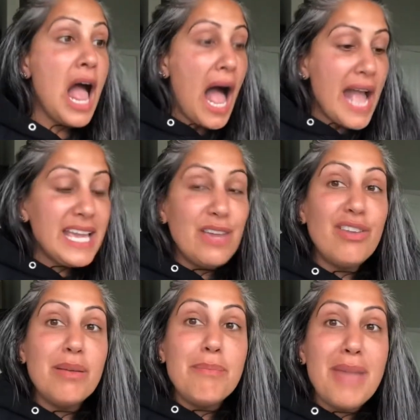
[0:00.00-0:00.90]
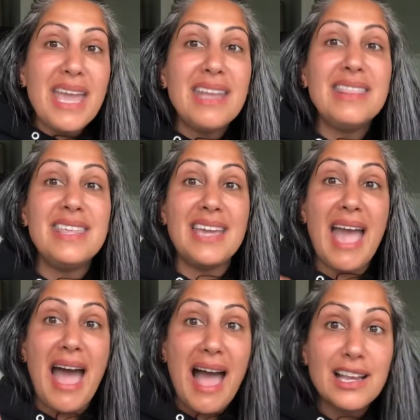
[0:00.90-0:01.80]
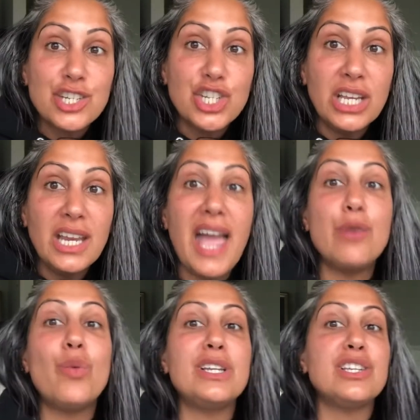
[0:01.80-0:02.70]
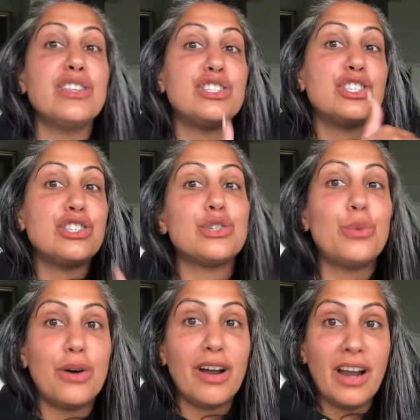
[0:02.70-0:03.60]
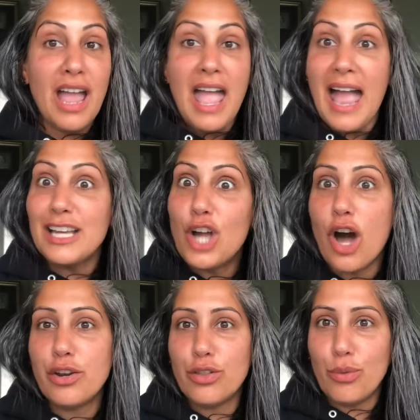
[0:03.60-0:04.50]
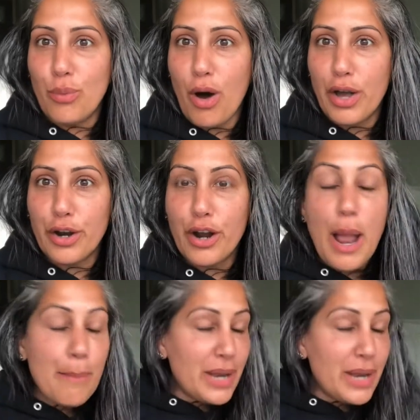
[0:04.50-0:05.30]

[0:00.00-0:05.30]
I even made the action and went to the store and got her the water,